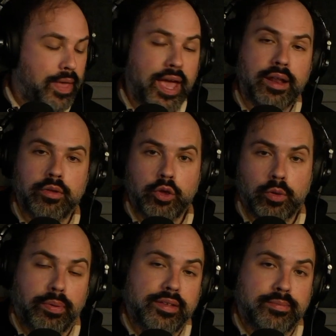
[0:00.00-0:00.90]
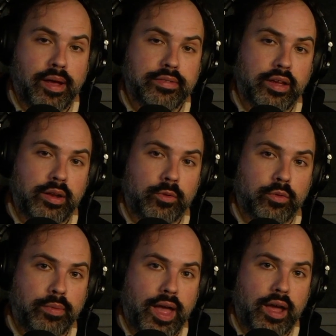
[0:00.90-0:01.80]
then you could play some outside notes
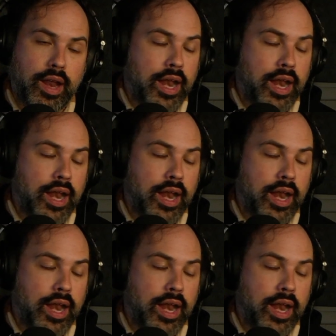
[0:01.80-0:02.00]
from that.